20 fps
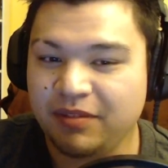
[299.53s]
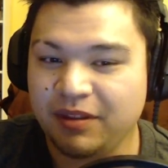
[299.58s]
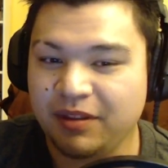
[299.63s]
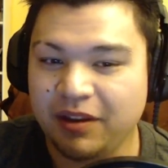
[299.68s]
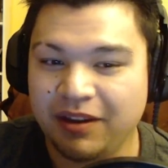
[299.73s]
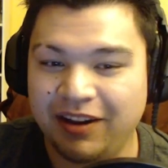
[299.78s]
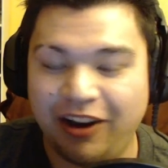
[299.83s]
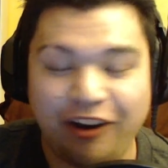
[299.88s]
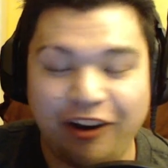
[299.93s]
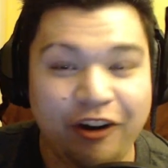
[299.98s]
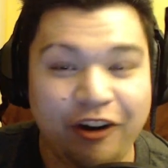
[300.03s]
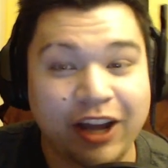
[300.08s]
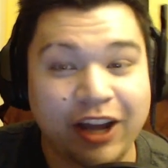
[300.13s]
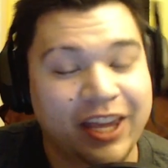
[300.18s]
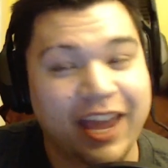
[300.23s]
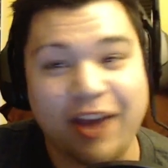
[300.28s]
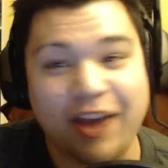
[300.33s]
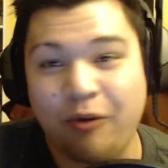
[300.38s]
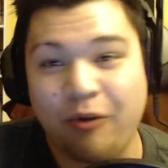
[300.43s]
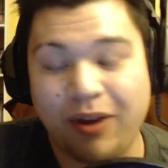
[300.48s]
Oh, I
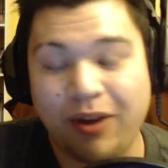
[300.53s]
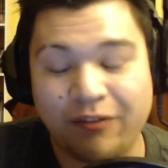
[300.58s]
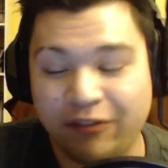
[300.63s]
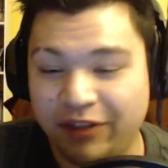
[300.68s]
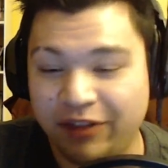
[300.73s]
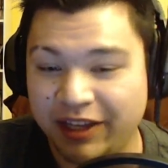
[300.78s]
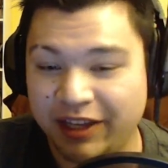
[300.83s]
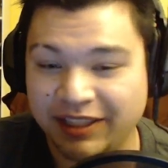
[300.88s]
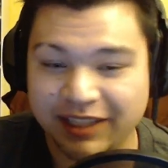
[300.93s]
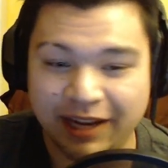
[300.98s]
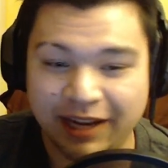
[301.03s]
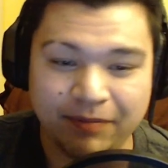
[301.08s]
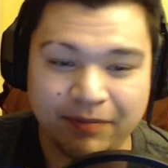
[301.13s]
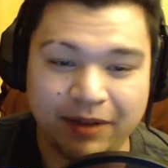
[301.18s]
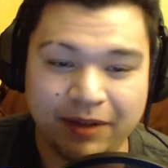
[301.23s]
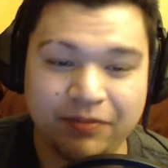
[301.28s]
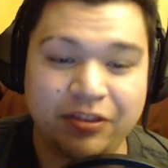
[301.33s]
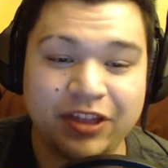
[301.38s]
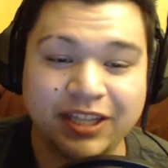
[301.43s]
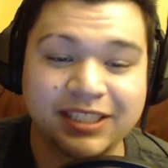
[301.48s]
can't wait for this.
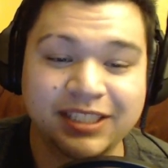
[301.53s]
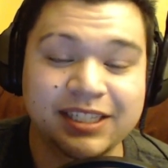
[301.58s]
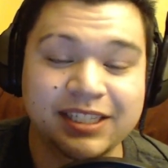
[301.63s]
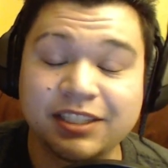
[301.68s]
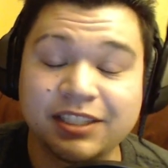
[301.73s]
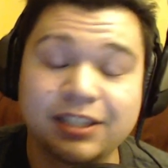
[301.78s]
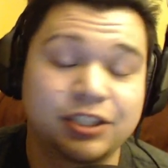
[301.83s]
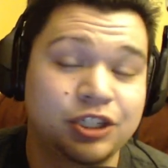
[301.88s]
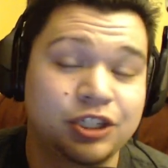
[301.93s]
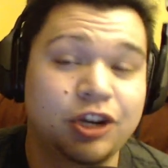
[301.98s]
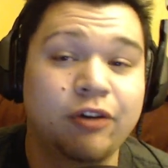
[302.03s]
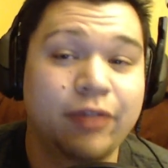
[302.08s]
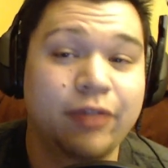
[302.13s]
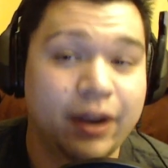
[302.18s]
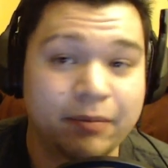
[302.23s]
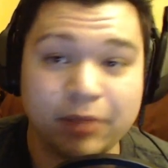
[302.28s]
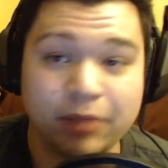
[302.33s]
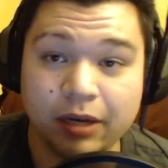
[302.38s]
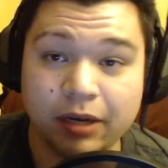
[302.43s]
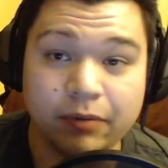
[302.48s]
This is a show that I'm
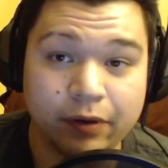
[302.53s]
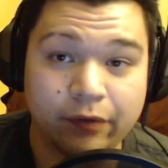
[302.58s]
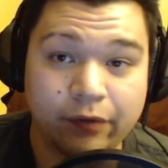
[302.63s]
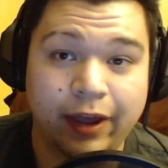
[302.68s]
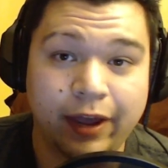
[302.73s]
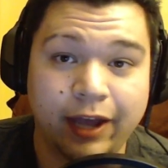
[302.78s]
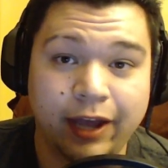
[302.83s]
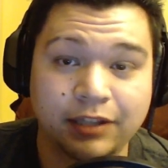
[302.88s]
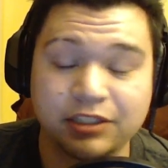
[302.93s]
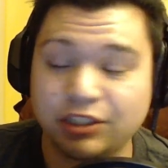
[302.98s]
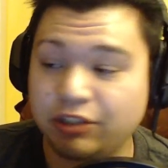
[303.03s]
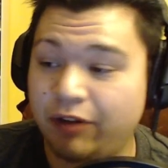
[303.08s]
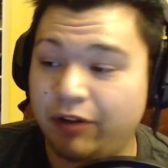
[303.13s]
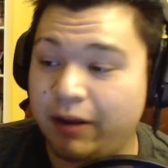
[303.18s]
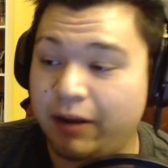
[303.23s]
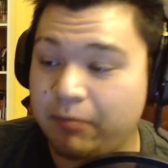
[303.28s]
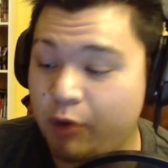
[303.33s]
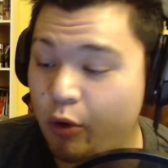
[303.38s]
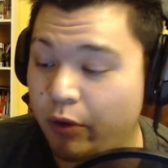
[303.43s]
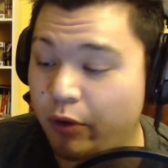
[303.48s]
going to be reacting to. I'm
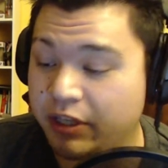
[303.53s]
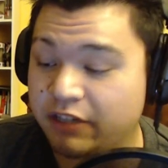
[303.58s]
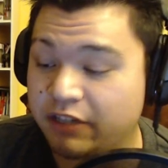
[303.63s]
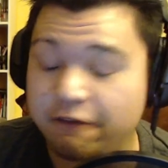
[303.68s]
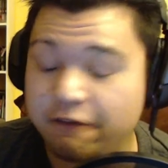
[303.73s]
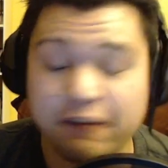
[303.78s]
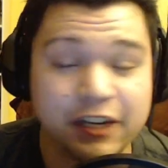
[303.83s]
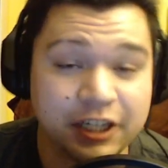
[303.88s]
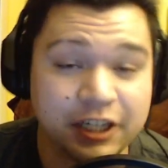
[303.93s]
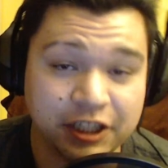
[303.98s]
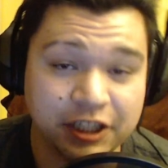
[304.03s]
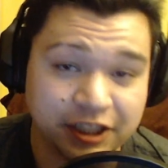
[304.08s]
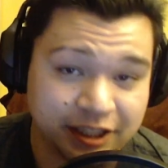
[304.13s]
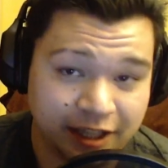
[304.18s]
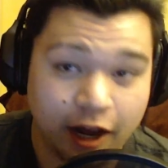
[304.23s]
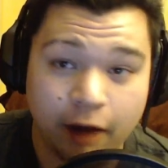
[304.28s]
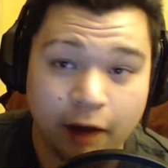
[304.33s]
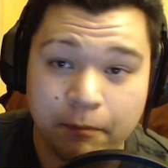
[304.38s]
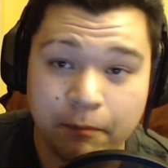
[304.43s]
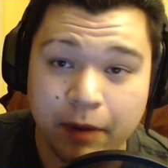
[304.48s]
going to finish
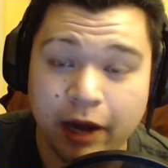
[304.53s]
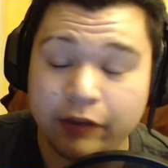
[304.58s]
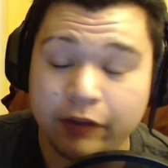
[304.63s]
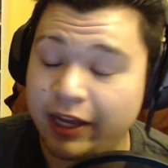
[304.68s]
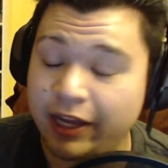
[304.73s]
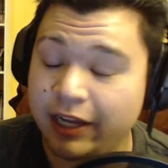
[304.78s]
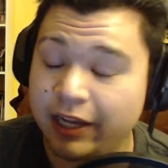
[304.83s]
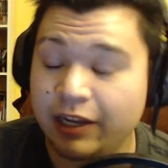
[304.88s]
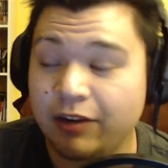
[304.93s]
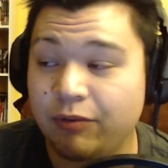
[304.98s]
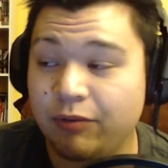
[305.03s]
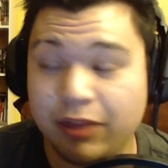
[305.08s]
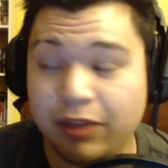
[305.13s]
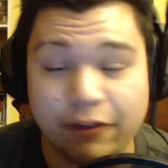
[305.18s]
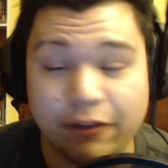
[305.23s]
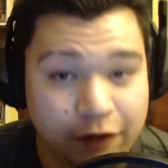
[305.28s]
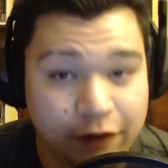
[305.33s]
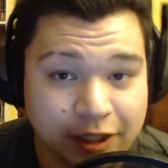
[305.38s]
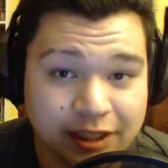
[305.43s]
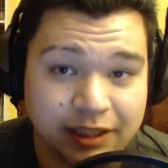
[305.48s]
up, unlike with the
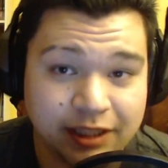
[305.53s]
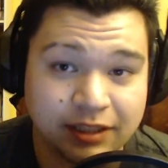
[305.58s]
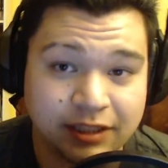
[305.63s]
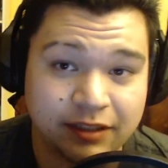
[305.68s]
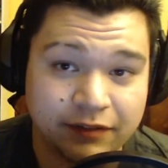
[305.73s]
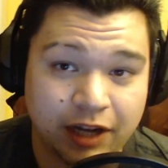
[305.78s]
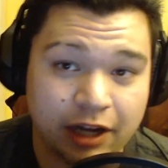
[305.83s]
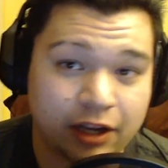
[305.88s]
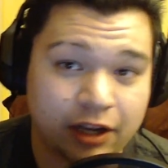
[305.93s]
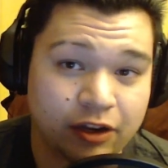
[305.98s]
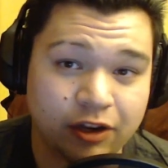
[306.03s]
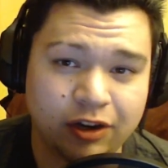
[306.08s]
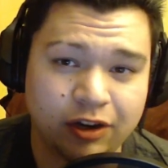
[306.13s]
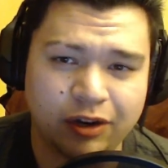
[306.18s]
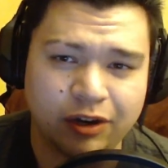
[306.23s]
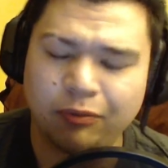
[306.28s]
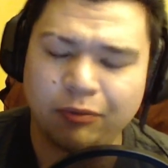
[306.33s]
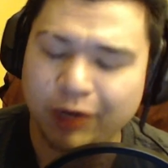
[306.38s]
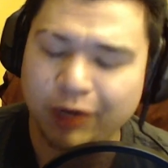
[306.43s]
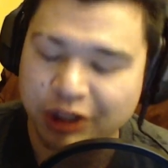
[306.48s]
first season of
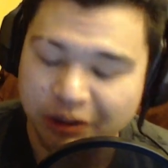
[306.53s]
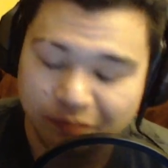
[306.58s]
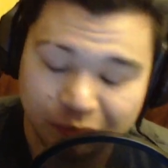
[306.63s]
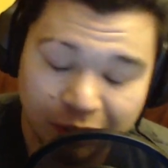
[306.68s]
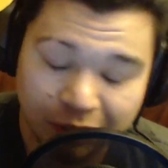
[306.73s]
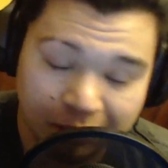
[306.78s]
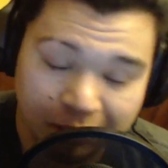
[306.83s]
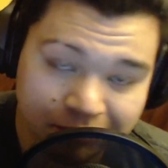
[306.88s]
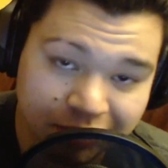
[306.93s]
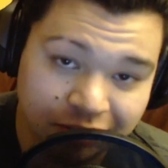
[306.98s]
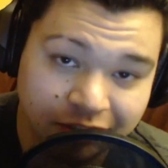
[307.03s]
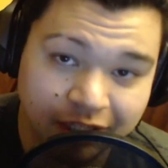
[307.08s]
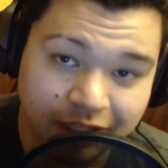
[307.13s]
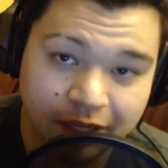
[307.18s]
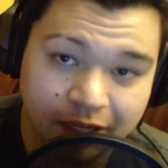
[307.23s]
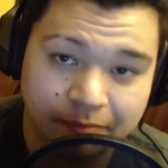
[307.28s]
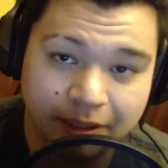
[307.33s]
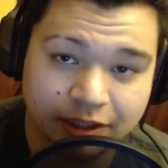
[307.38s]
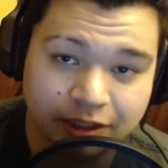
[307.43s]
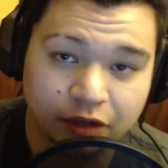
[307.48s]
Kakegurui, which I'm still kicking
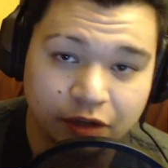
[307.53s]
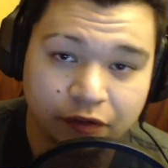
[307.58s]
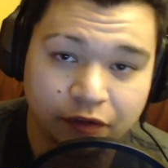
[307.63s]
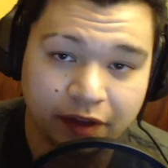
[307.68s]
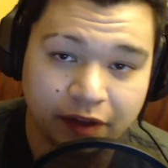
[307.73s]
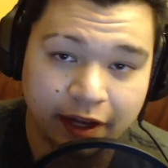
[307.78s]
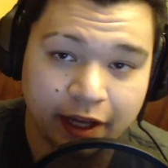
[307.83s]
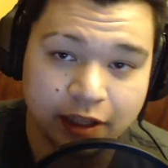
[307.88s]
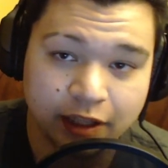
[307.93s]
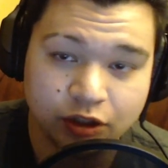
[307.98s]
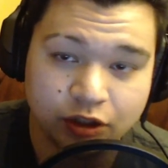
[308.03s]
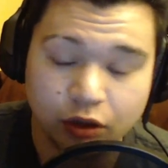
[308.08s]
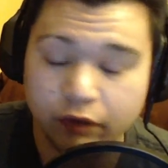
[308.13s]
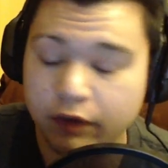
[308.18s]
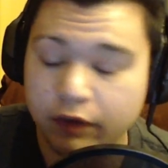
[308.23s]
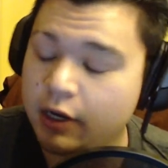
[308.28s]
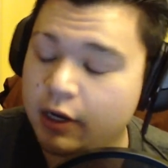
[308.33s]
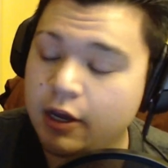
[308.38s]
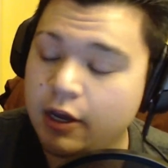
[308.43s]
myself in the ass over.